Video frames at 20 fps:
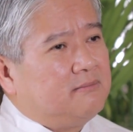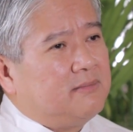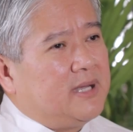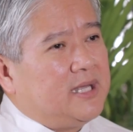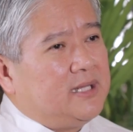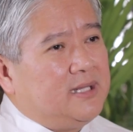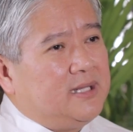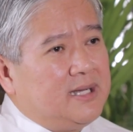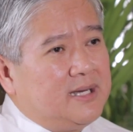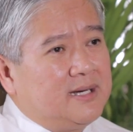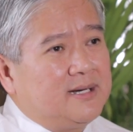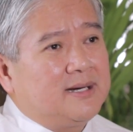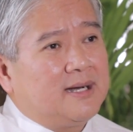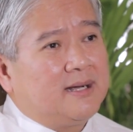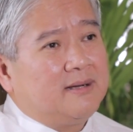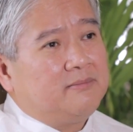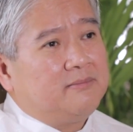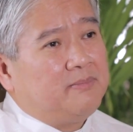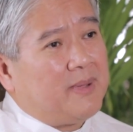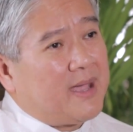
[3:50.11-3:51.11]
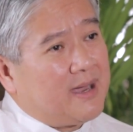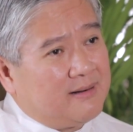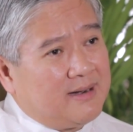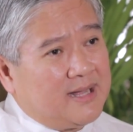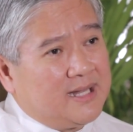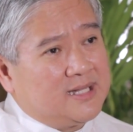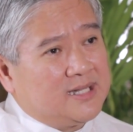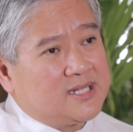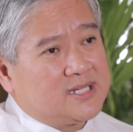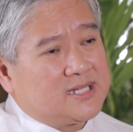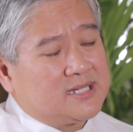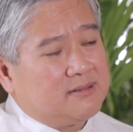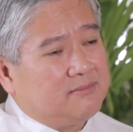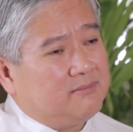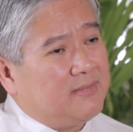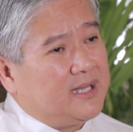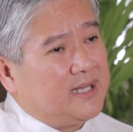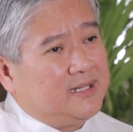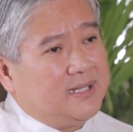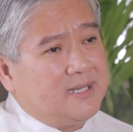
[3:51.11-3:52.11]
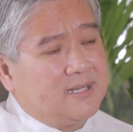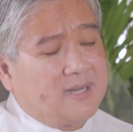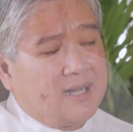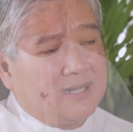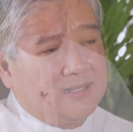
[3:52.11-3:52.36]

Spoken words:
My dear parents, my dear